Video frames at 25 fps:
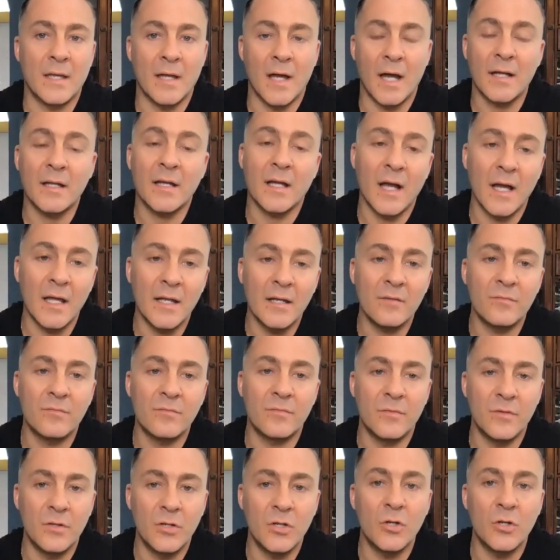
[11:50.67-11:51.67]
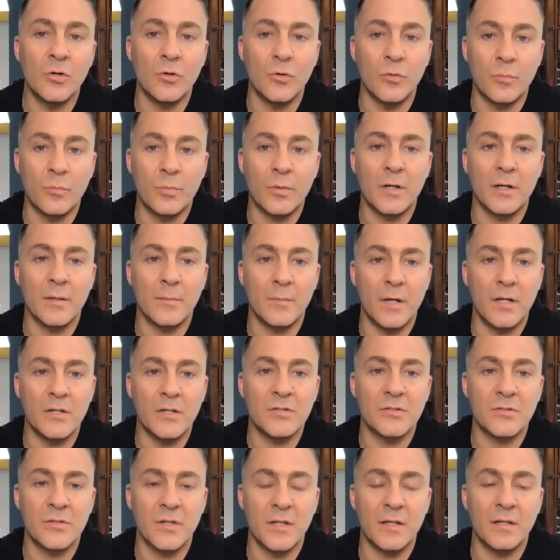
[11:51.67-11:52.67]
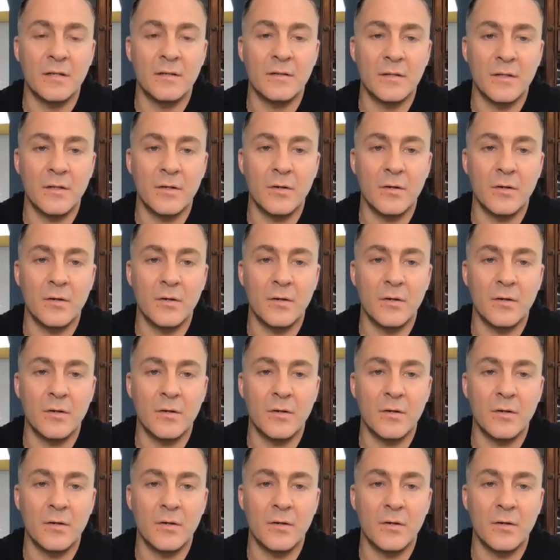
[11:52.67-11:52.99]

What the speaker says: I kind of knew pretty much that,